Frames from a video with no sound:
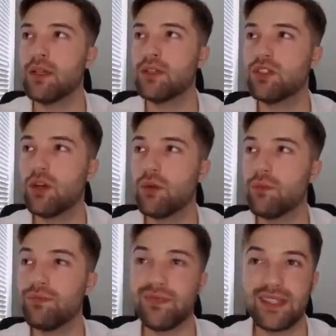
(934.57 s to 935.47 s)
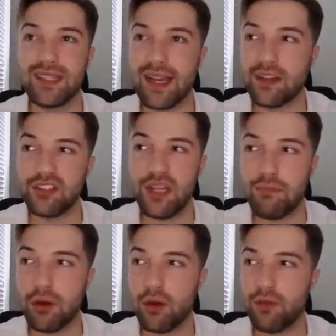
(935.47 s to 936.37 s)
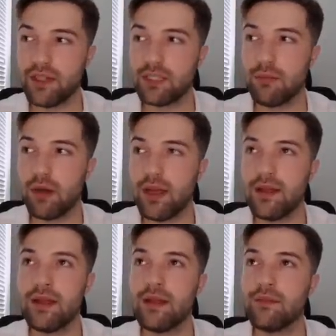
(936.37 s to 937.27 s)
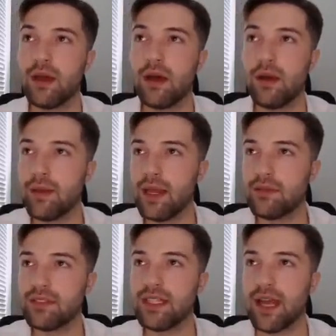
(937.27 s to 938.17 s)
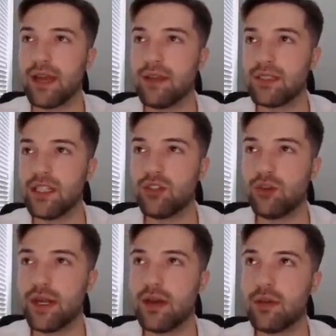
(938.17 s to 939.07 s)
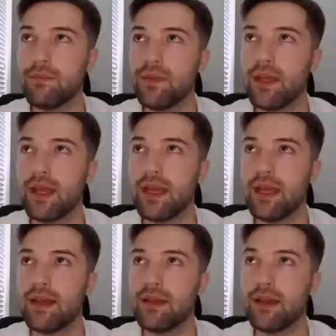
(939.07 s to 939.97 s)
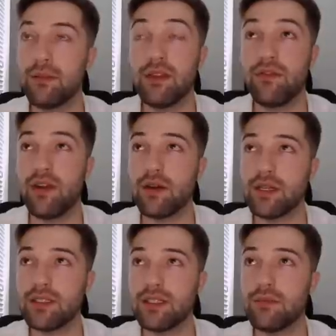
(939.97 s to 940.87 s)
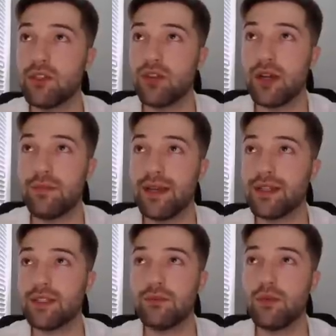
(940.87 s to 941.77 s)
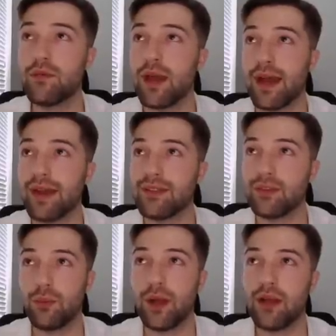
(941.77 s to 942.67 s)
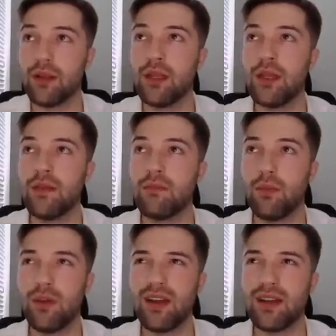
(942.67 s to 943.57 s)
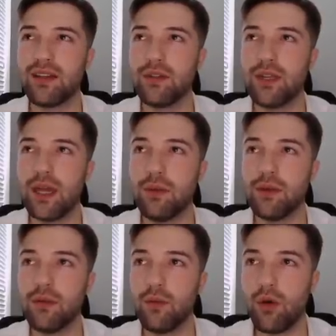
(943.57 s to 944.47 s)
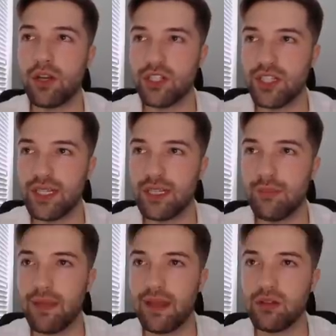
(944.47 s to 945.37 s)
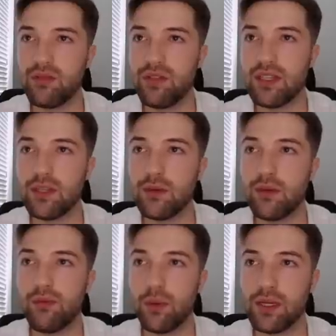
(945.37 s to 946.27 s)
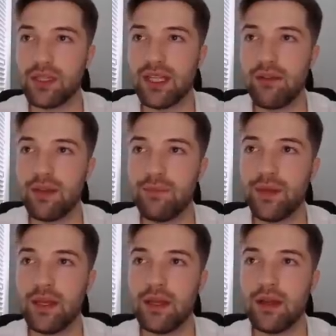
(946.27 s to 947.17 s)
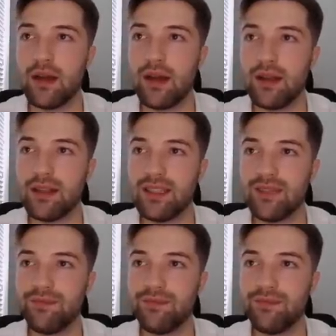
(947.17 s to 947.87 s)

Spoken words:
So this is actually a perfect spot. AFC, the NFC trade up. And I mean, the Falcons could be trying to make this move as well, but we're not going to do that. We're going to the Washington Commanders, 52-47. I